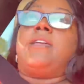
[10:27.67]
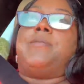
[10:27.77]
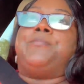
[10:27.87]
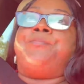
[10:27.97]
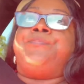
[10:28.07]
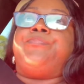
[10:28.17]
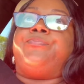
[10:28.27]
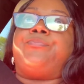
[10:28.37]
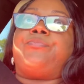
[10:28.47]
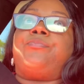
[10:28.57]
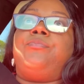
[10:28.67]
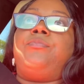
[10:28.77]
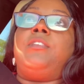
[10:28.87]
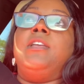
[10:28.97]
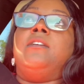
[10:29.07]

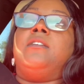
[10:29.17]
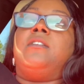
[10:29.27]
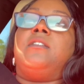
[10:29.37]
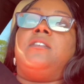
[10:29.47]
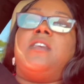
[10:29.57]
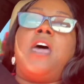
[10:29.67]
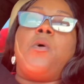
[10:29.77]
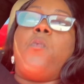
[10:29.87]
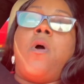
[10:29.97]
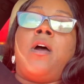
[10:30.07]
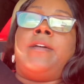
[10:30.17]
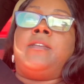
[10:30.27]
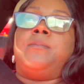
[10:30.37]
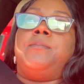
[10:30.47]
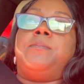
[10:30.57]
not a
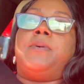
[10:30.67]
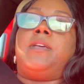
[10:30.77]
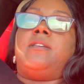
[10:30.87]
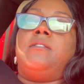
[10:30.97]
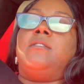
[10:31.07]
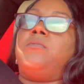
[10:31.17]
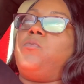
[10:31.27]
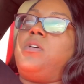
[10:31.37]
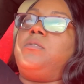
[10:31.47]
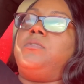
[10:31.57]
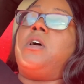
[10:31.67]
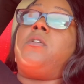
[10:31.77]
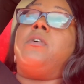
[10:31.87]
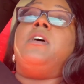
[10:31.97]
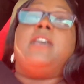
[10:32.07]
want, but, well,
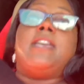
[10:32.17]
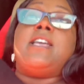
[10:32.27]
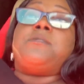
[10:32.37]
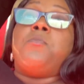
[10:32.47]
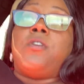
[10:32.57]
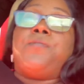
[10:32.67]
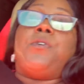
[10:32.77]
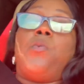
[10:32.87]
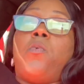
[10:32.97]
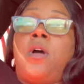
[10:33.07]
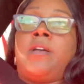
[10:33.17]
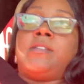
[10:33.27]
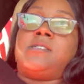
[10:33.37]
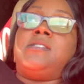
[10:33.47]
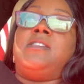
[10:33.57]
no, it's more for
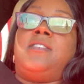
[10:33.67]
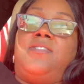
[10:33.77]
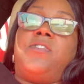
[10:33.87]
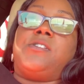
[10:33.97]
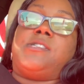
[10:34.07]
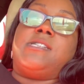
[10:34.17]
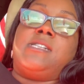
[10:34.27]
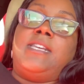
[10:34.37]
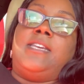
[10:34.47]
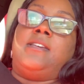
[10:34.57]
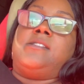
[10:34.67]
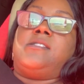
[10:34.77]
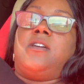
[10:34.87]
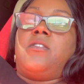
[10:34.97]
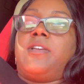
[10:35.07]
wants versus
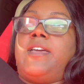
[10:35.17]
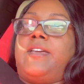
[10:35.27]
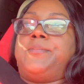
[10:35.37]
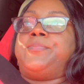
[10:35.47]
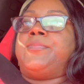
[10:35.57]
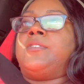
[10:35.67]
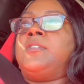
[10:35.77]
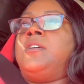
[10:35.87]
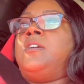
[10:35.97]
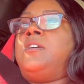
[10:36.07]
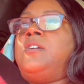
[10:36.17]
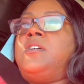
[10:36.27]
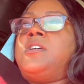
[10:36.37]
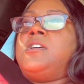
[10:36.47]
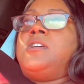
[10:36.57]
needs, okay?
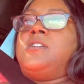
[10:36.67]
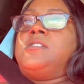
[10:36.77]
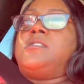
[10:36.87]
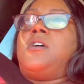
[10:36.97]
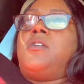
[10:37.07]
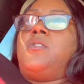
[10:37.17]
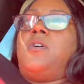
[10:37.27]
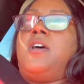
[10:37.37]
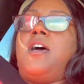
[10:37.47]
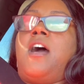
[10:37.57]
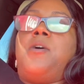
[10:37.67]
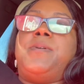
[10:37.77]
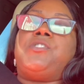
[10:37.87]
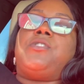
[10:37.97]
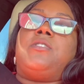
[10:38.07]
So I'll
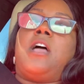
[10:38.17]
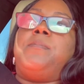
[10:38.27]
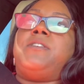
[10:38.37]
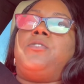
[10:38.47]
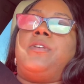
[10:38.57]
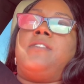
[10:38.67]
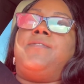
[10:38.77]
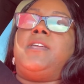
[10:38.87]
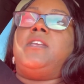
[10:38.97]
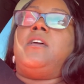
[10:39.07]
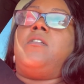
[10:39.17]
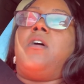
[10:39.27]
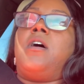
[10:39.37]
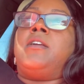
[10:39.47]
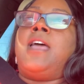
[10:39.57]
be I'll be doing a video
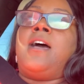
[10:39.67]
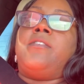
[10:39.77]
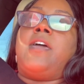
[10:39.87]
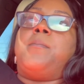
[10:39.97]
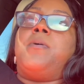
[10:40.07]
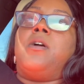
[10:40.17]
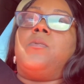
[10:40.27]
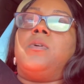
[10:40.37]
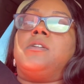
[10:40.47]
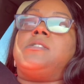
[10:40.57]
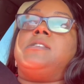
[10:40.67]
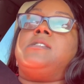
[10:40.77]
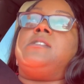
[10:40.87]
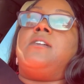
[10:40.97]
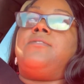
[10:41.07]
on how that part works and
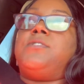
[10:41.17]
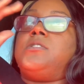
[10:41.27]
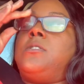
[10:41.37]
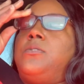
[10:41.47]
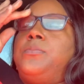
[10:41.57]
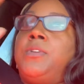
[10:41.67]
stuff too,